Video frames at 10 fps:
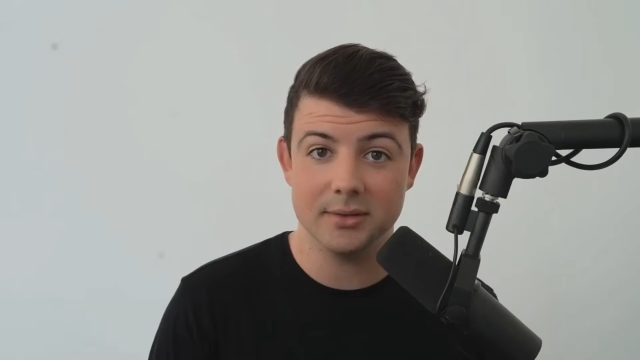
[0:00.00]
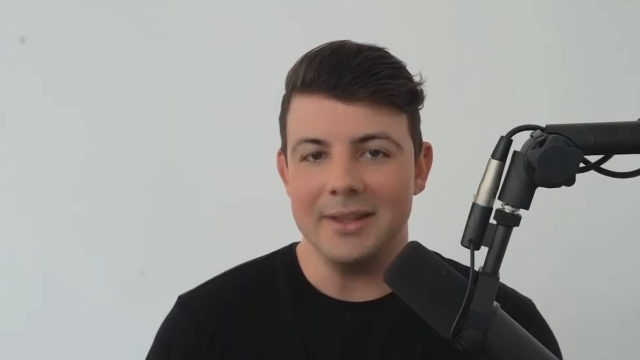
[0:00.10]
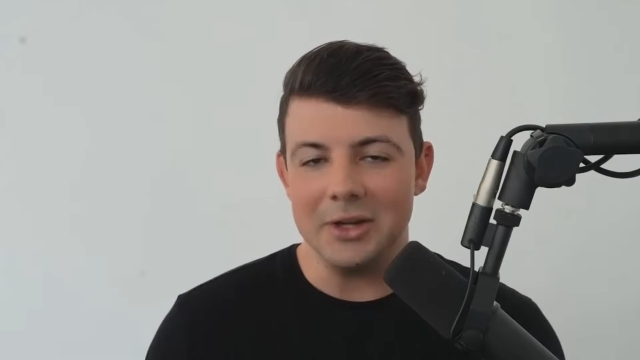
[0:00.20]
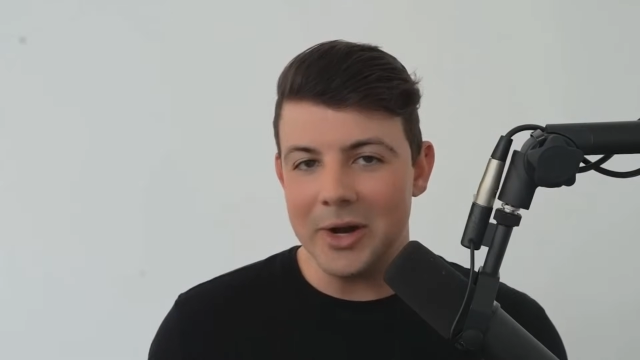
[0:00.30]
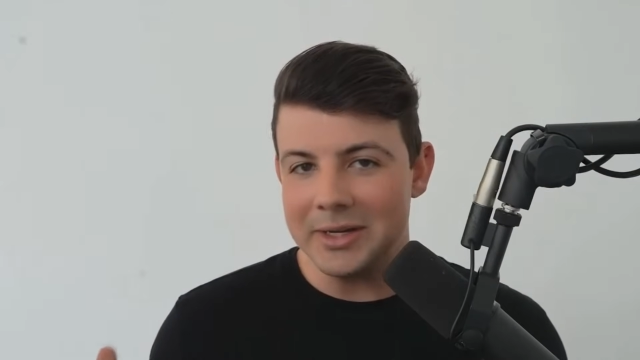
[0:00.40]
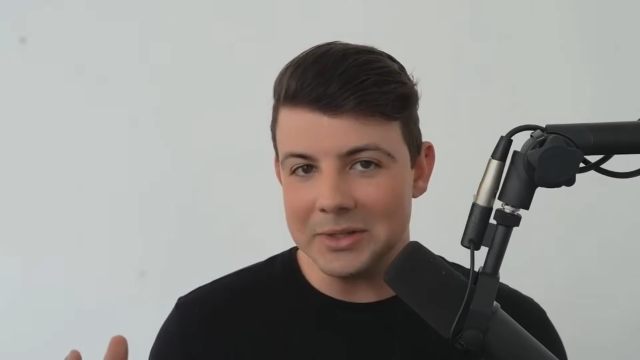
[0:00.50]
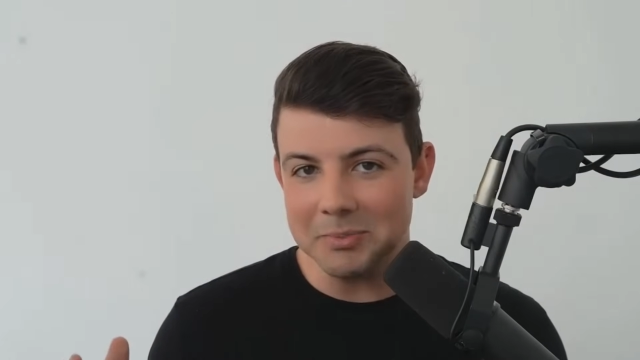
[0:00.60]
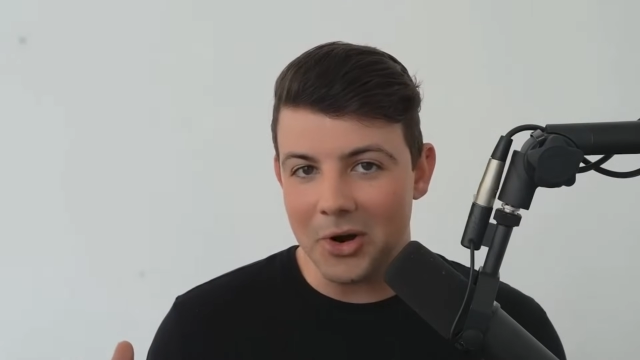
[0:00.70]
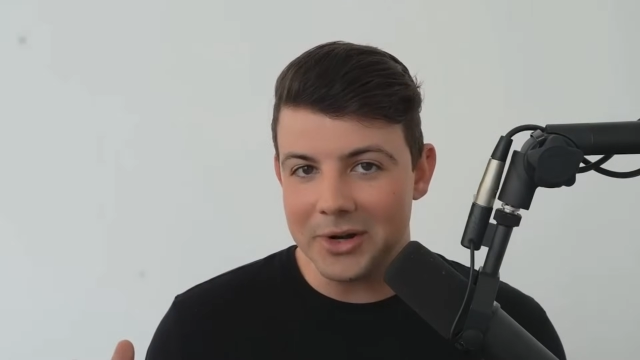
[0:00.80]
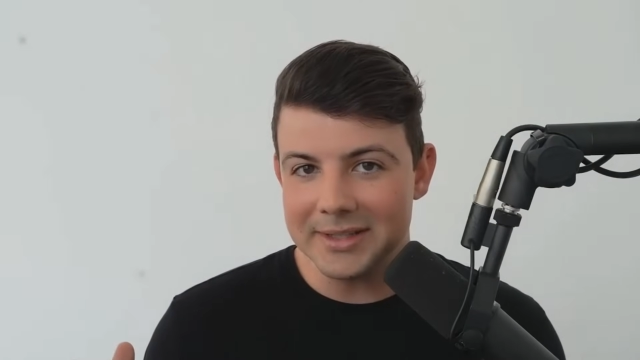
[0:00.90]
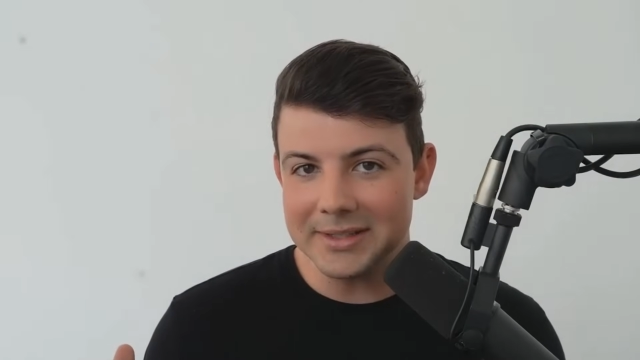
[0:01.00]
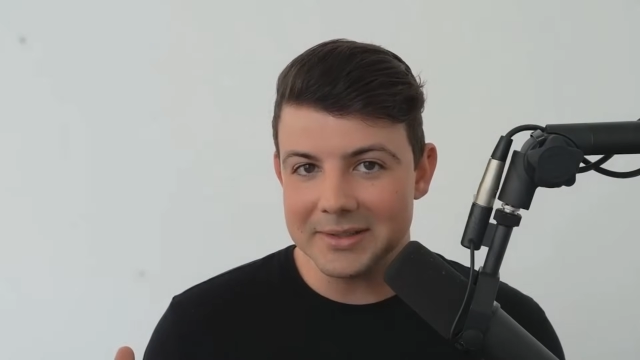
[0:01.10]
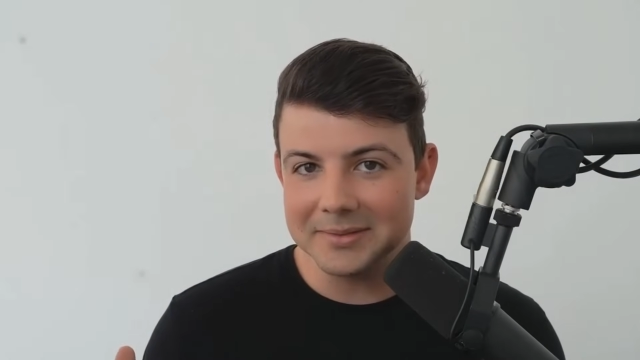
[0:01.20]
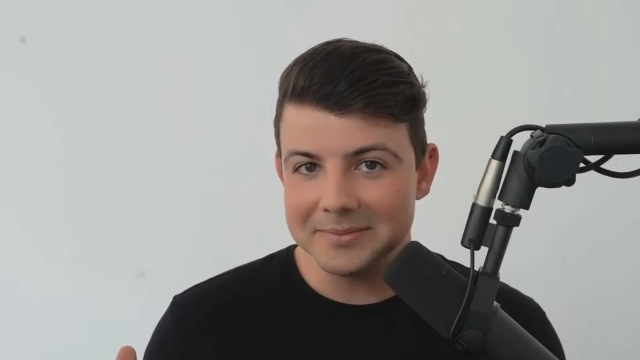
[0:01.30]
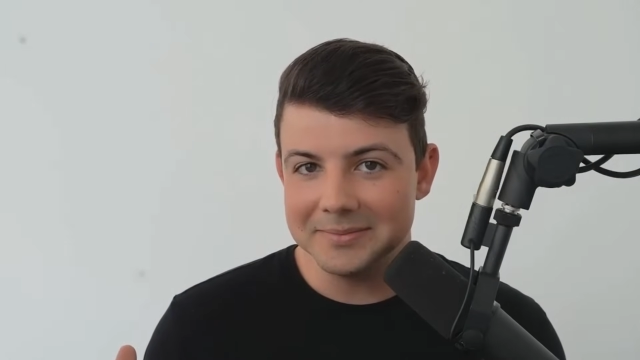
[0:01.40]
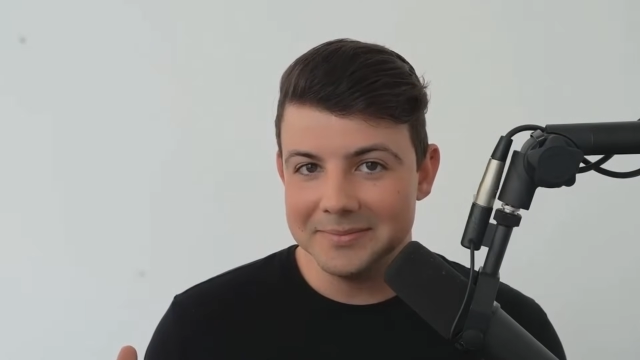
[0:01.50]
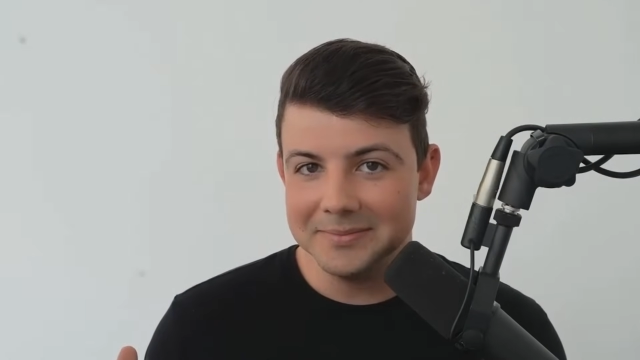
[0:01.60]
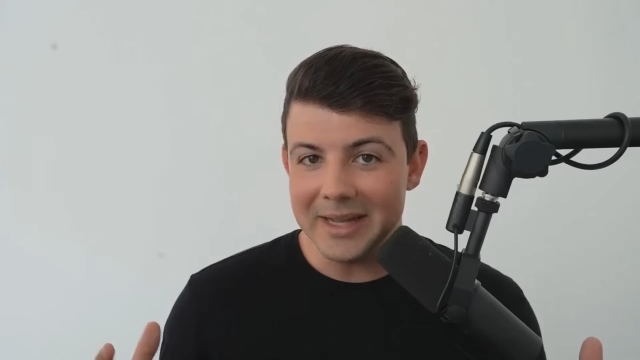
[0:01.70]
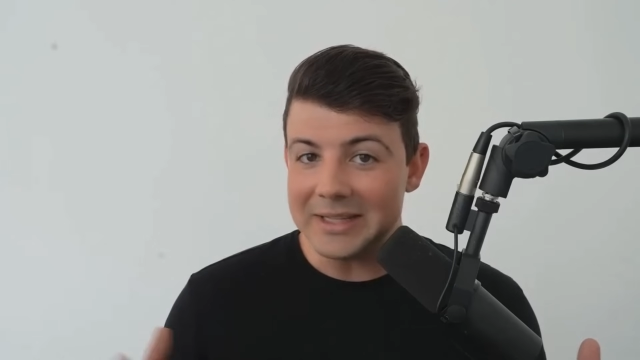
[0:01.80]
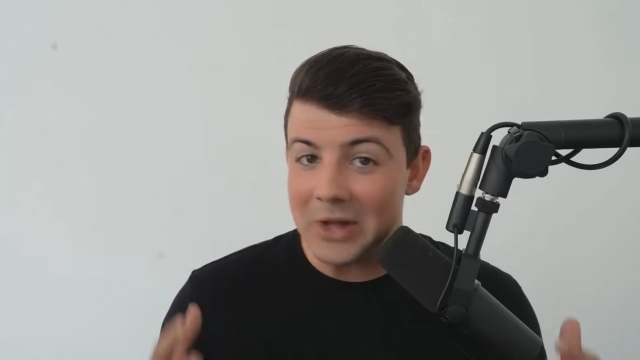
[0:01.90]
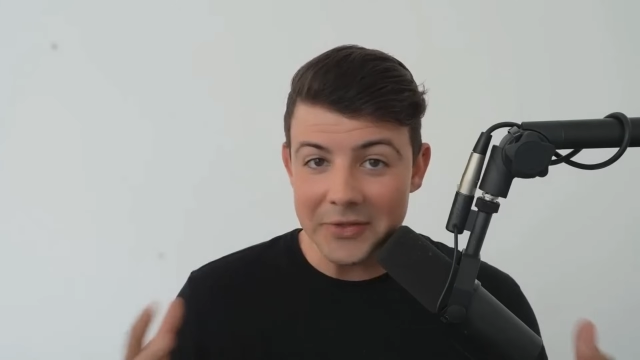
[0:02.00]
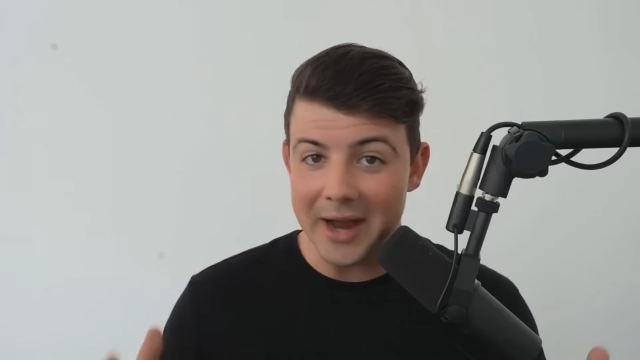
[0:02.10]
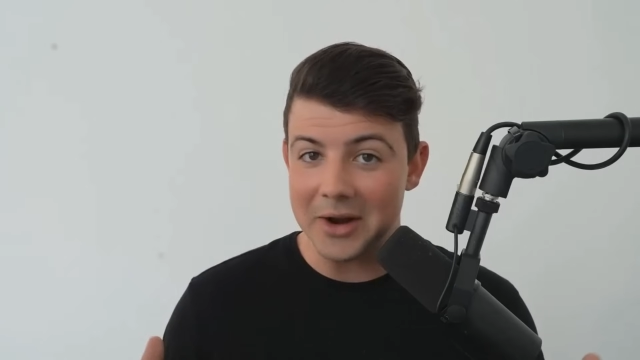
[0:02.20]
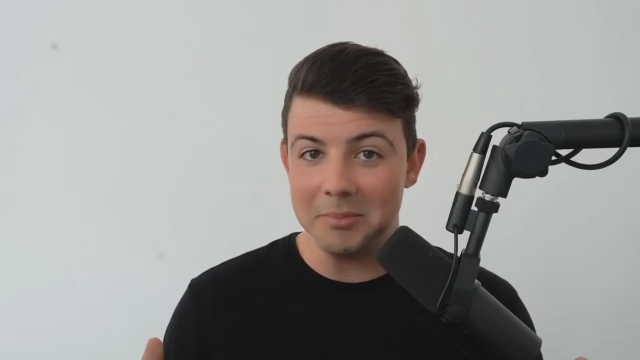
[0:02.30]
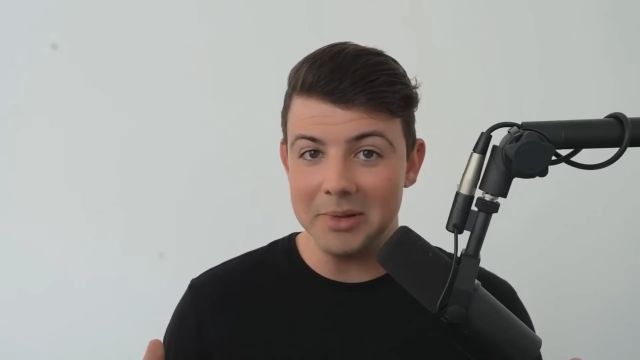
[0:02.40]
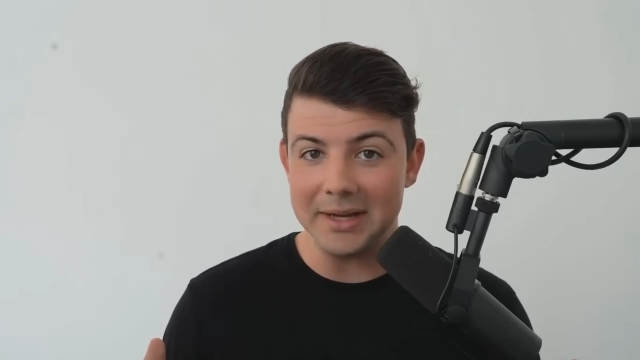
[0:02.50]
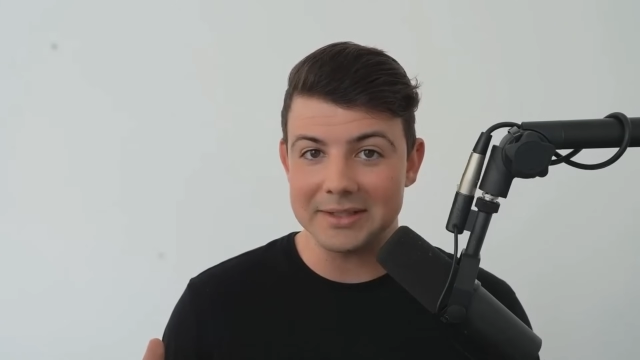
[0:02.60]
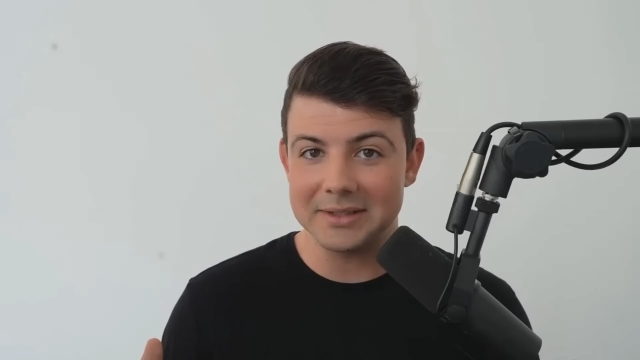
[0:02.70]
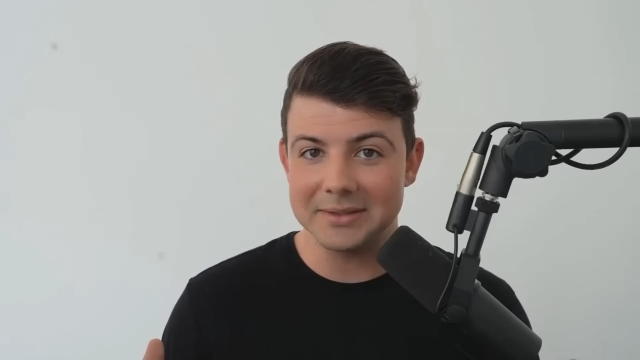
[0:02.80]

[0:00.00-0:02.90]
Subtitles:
And the craziest part is, it's not that complex.